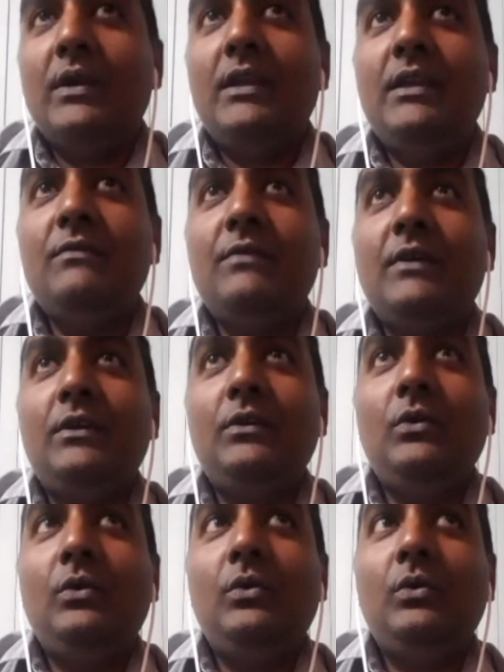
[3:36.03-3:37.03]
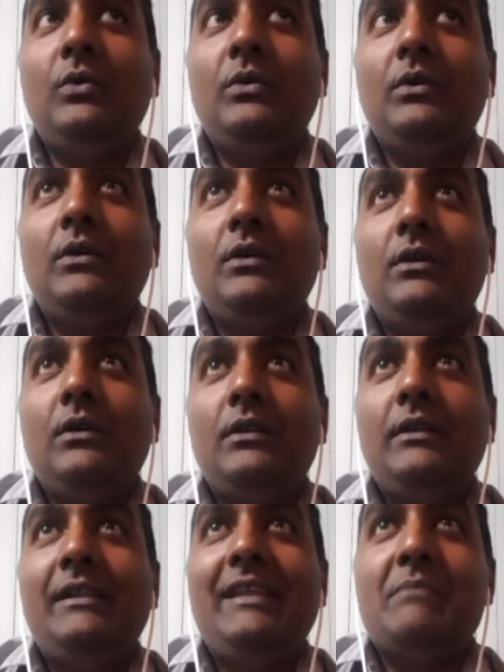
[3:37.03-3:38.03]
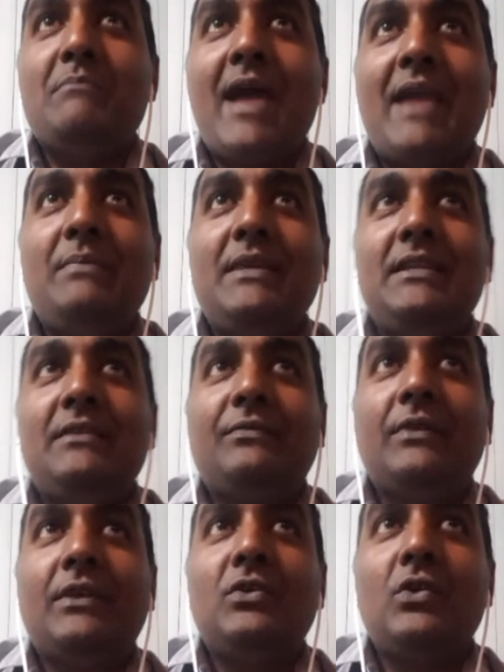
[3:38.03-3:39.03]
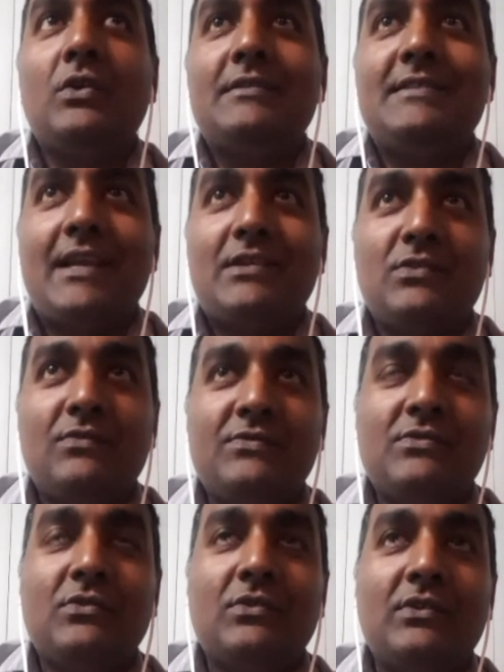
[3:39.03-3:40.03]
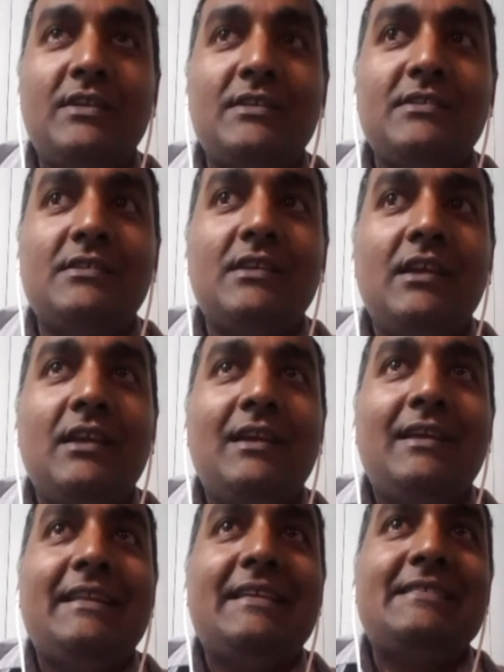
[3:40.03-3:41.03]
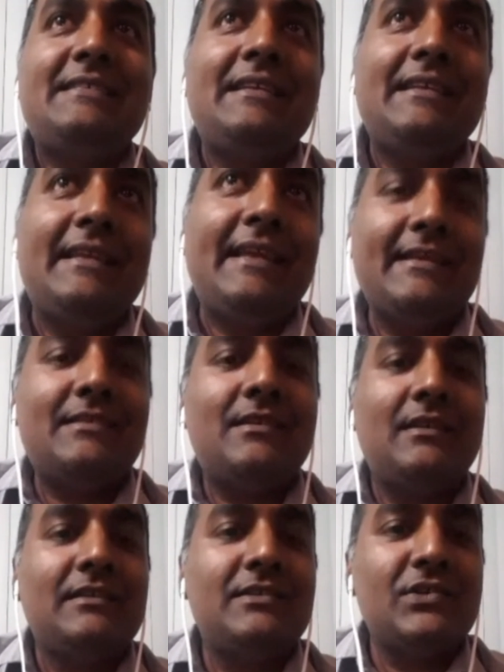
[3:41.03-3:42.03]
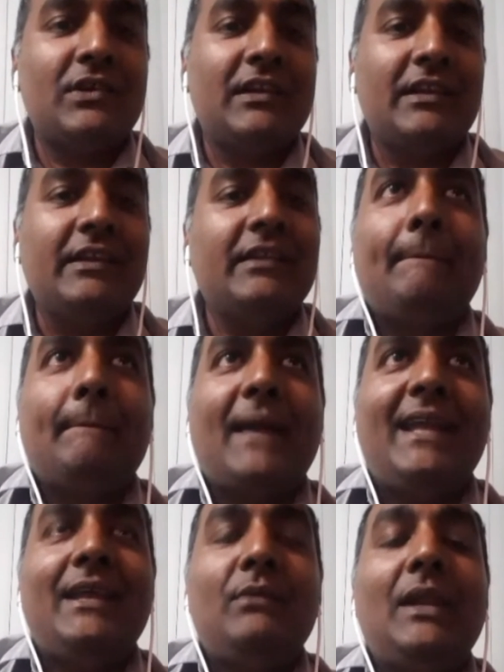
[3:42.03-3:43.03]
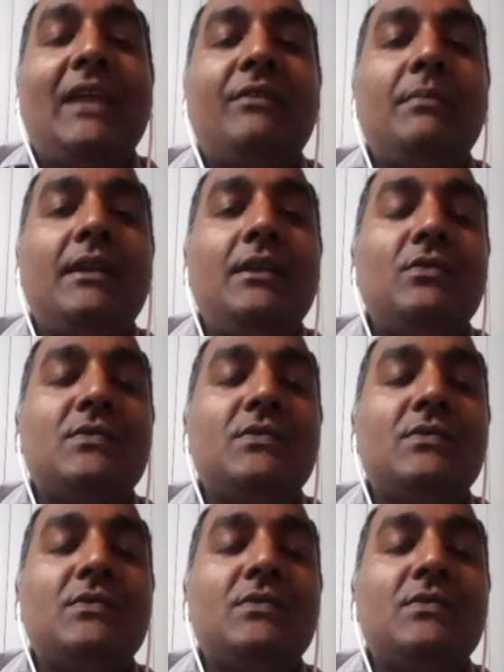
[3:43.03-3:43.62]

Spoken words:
even though they might be different contexts of stories, they still linked culturally. And then, well, everybody knows